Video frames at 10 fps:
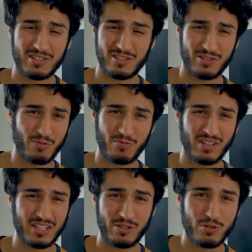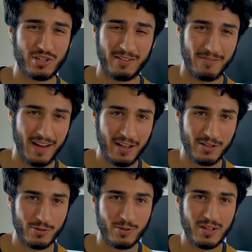There's no really nutritive
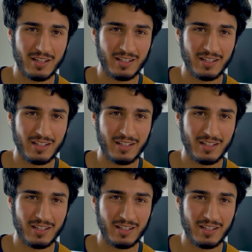value.